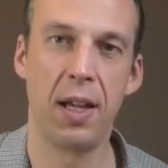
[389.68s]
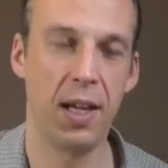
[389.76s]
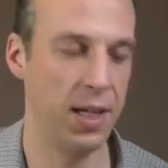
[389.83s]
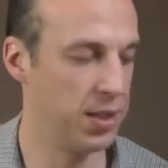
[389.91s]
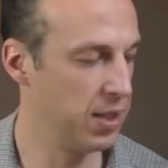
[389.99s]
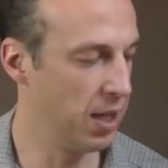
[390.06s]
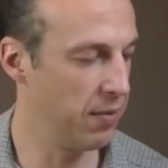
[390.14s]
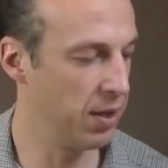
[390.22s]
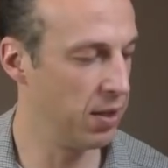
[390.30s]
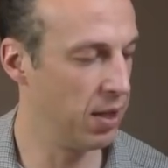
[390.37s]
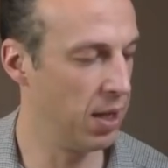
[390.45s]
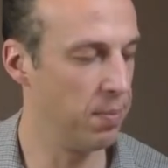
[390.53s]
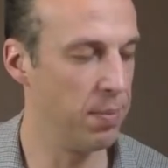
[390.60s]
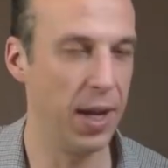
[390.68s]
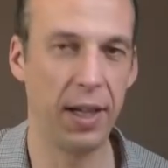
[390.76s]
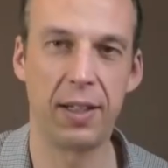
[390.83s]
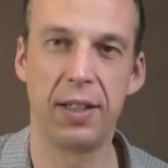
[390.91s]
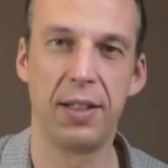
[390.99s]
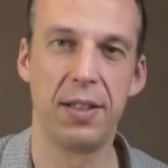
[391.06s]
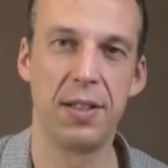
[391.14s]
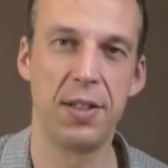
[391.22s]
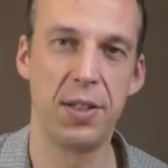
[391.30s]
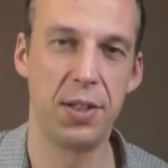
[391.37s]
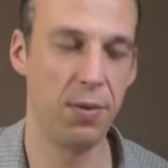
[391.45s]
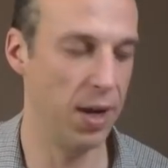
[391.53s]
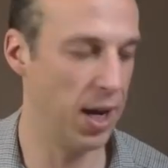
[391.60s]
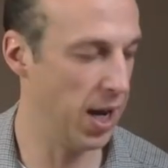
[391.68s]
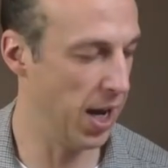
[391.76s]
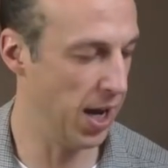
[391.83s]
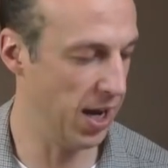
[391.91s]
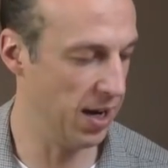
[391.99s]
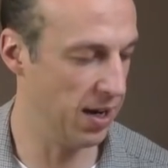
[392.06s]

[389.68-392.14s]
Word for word: E seven, and back to A.